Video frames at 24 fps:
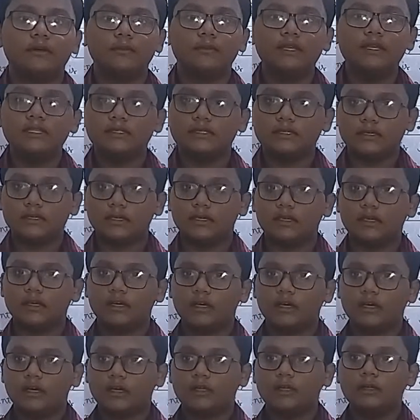Means
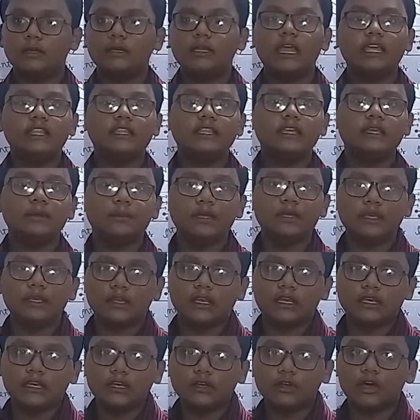neither be
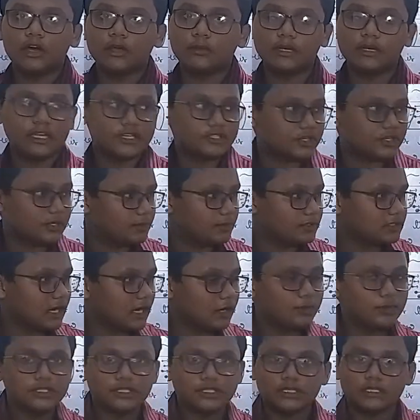created nor be destroyed. Means
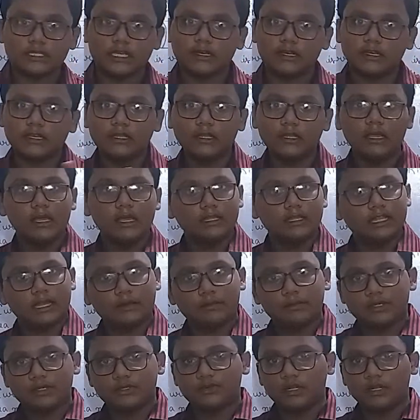how much is entering,
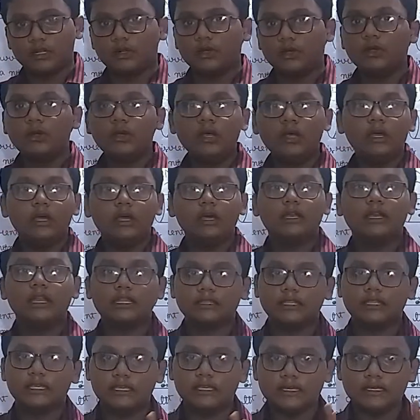that much will flow.
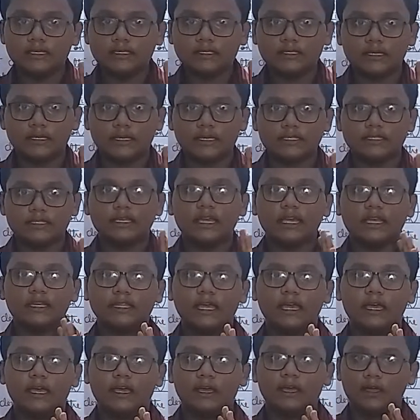Nothing is inside
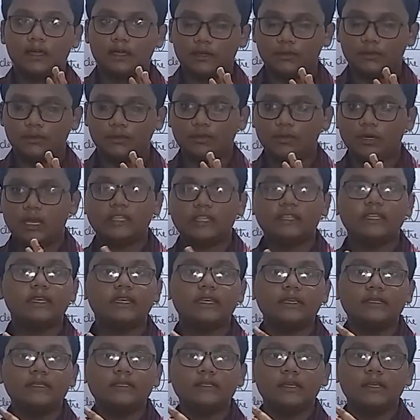the nothing
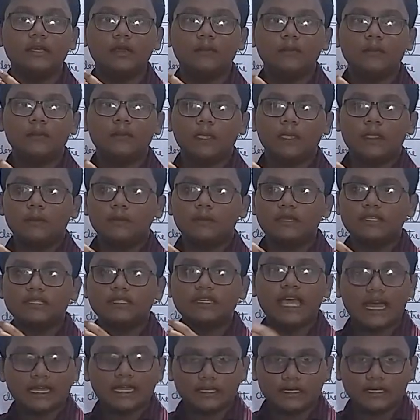is means
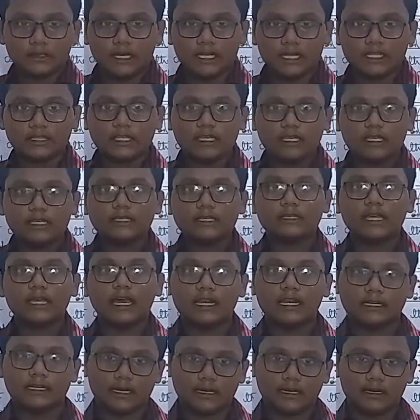gathered, nothing is
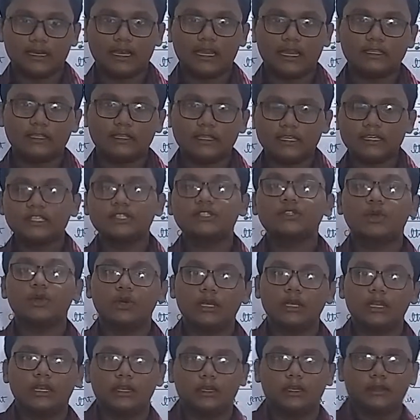collected, nothing is
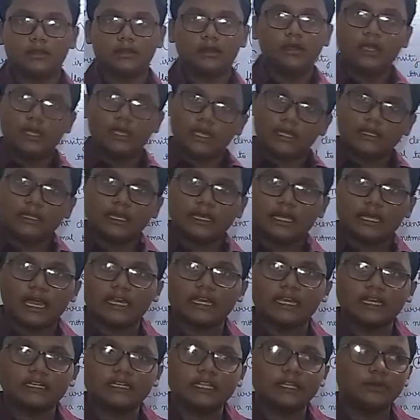stored in it. The
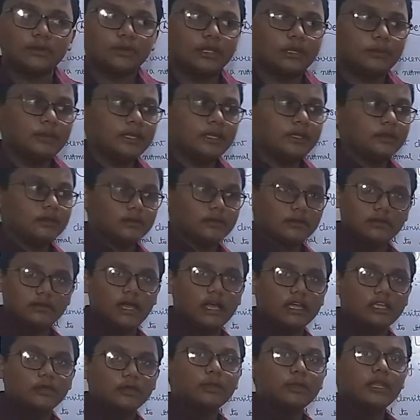conductor will be
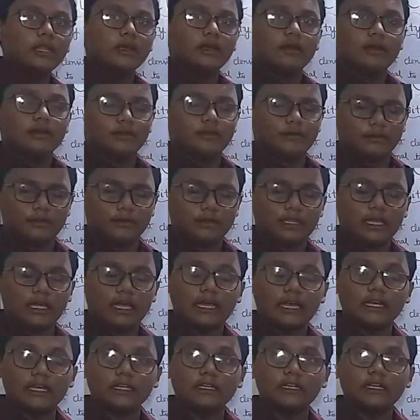the
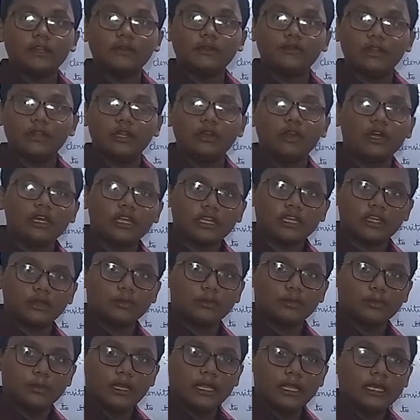conductor will not
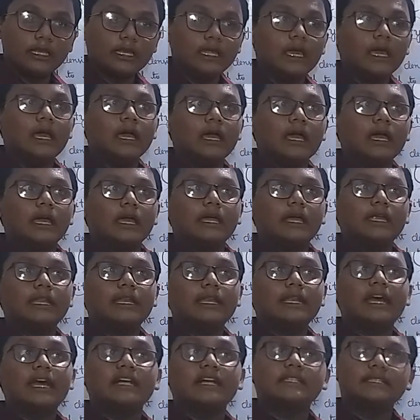accumulate, it
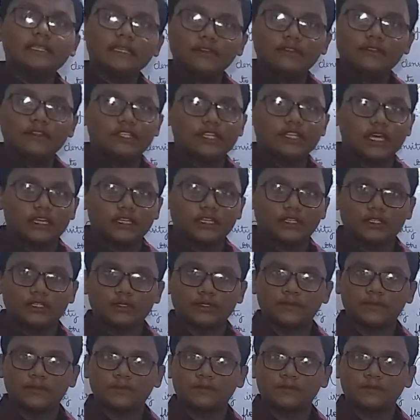will conserve the charge.